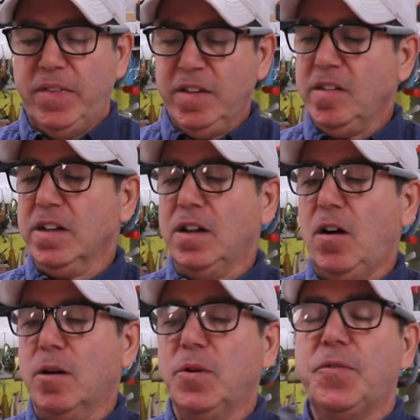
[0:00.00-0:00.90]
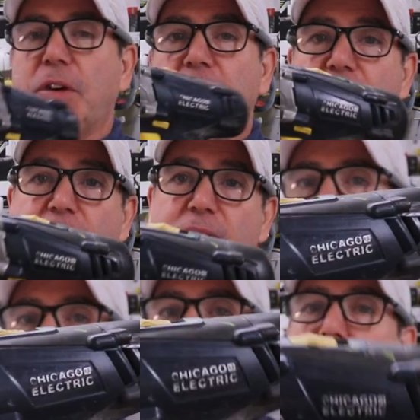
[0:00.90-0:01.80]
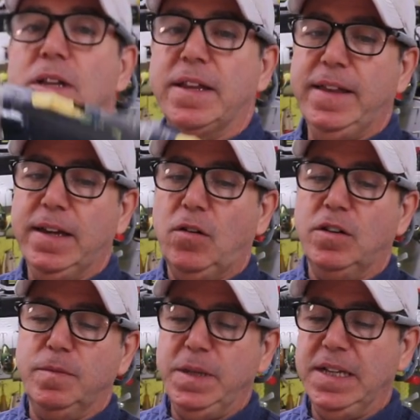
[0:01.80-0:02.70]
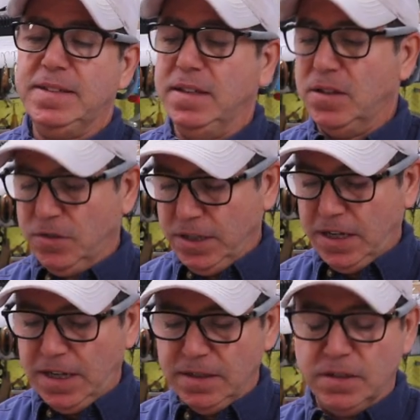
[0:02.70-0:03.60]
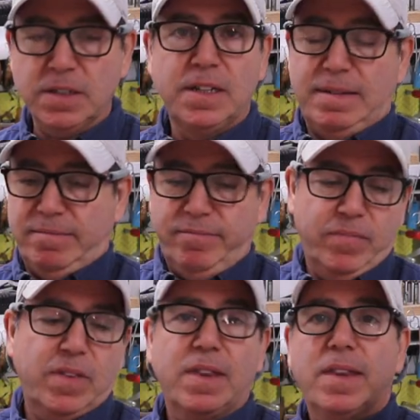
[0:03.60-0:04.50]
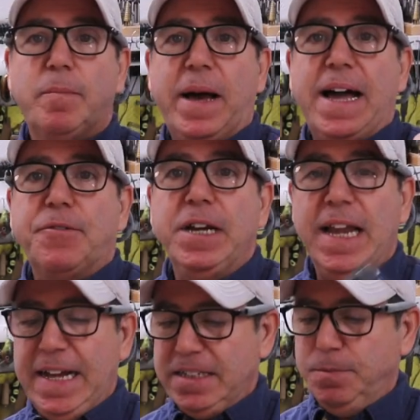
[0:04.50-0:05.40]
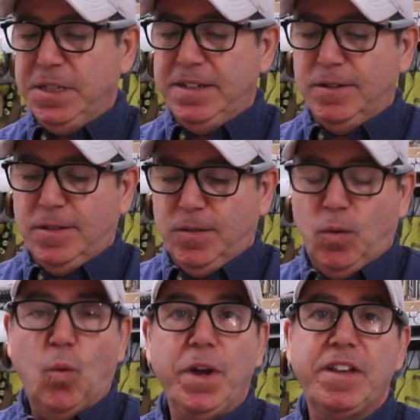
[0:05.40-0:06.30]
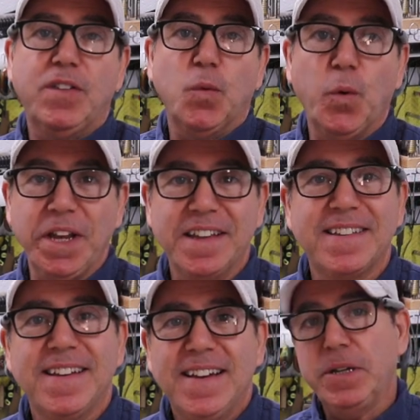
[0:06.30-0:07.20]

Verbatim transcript: This little Harbor Freight drill I think cost me less than $30. The battery lasts me weeks and weeks.